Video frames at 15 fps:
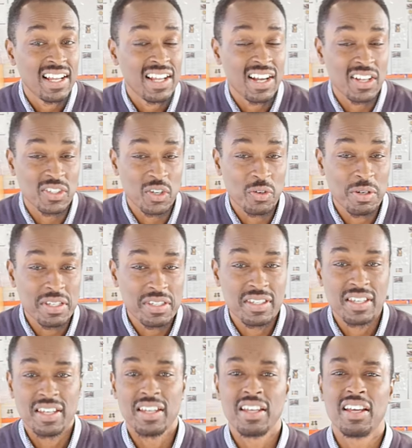As always,
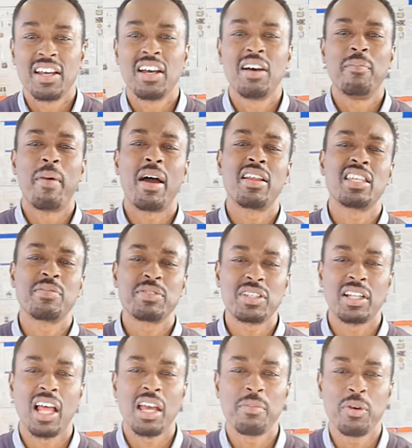my name is Mr.
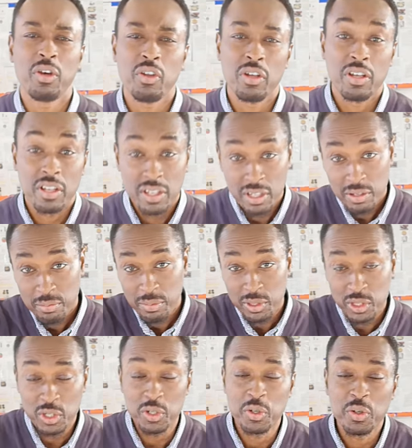Liebert, but
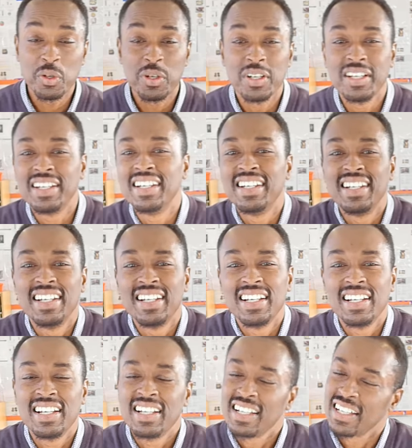you
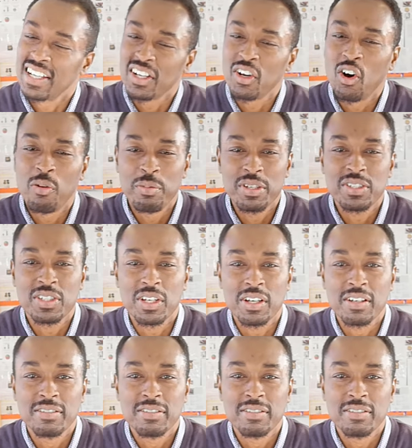can call me Sir.